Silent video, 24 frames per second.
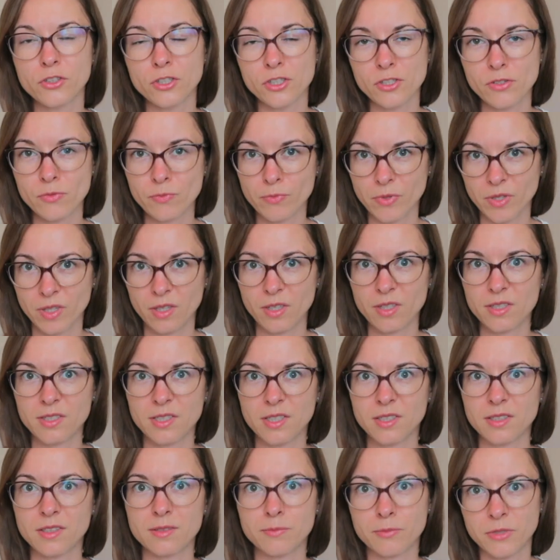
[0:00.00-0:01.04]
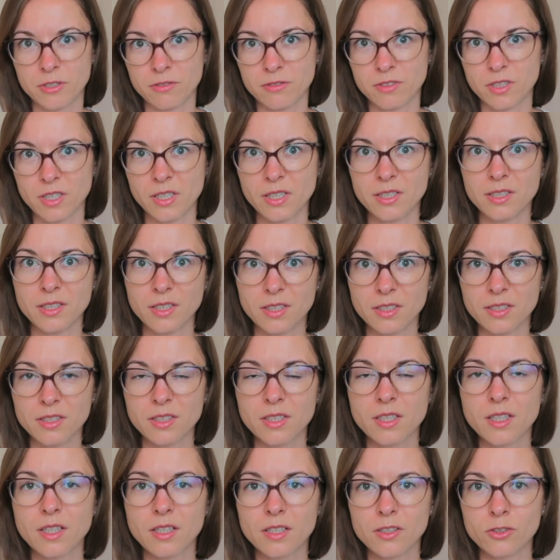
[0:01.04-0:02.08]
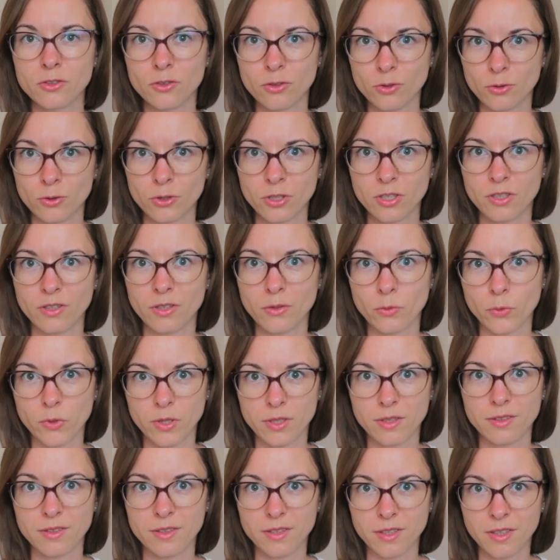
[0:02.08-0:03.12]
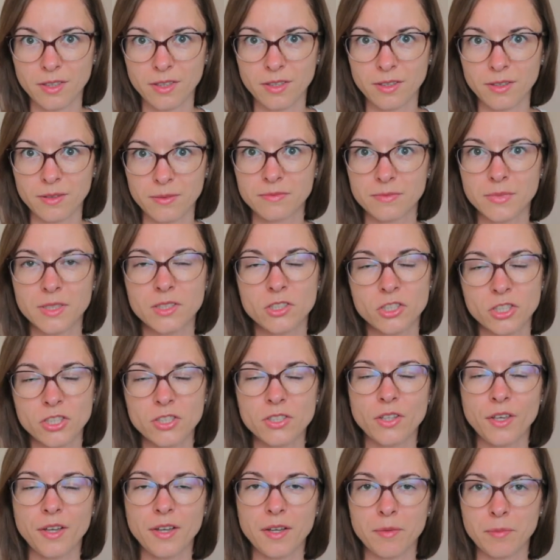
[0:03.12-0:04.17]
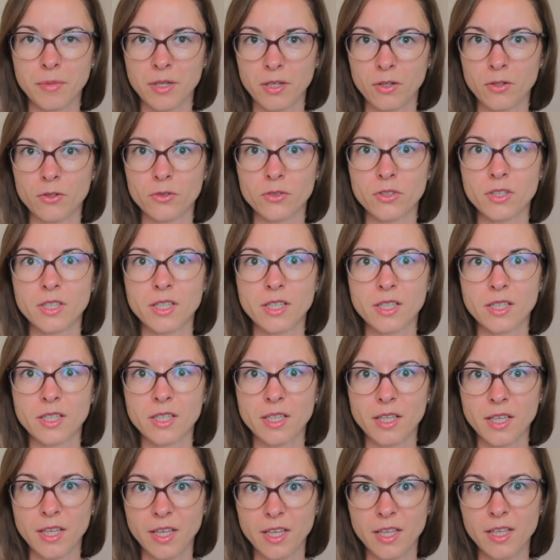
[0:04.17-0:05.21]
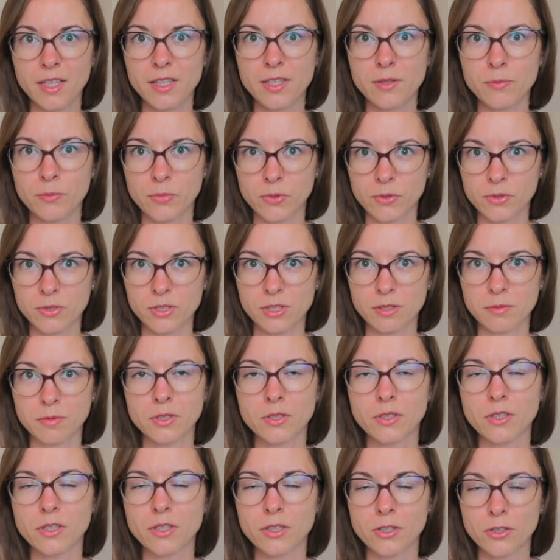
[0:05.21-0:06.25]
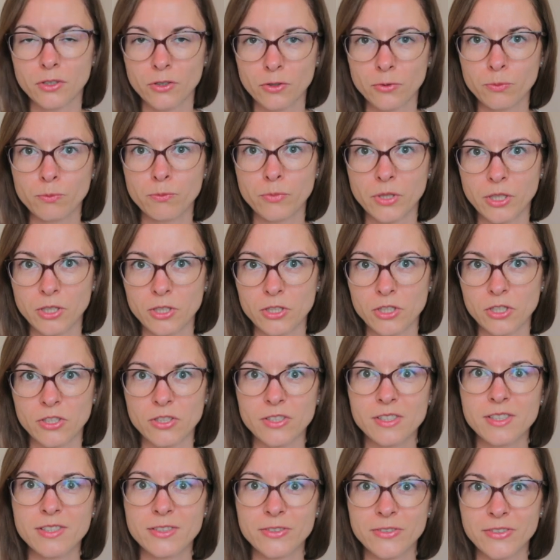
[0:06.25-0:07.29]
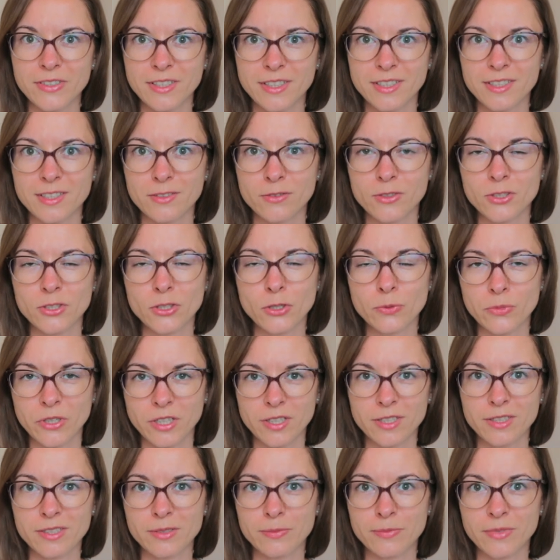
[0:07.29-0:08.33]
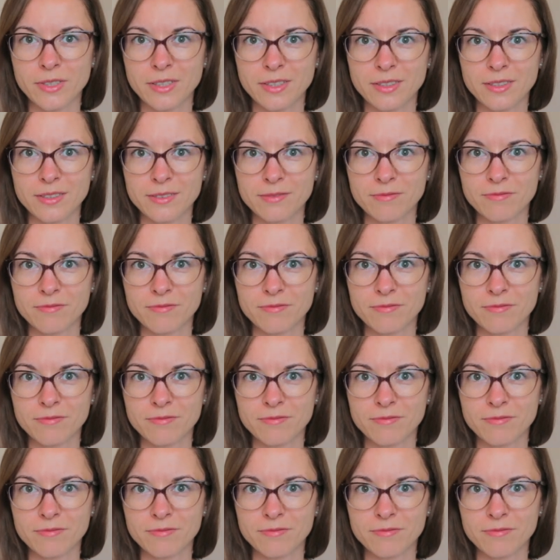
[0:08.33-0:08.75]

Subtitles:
the space that is provided during the wedding day. But just think about any possible group pictures together with your bridesmaid.